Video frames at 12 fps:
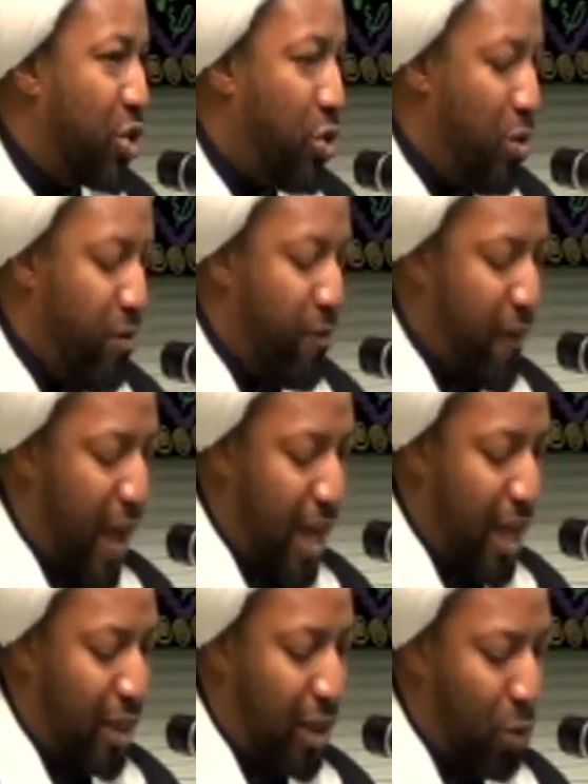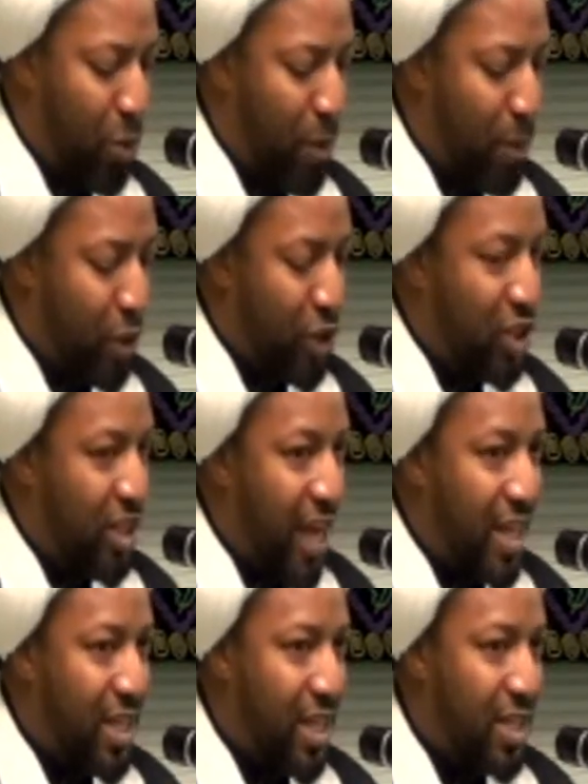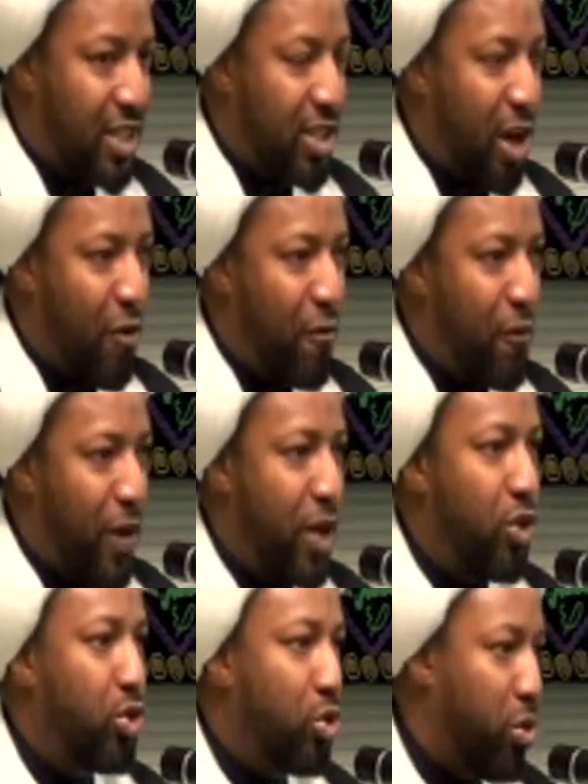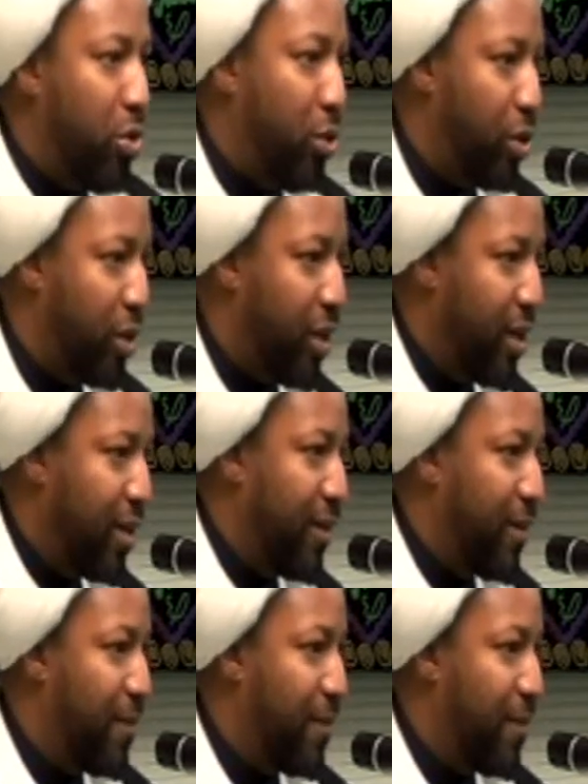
that true faith will project itself in truth.